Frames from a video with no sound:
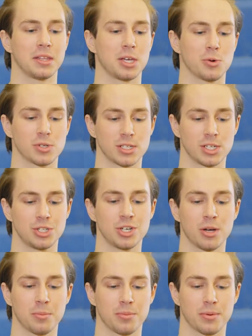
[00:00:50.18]
There was a
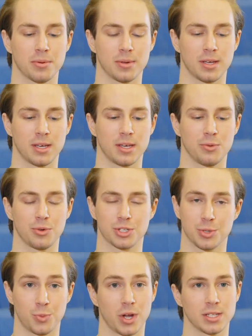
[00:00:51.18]
jump with
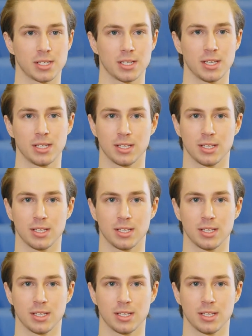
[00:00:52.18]
some ruts in it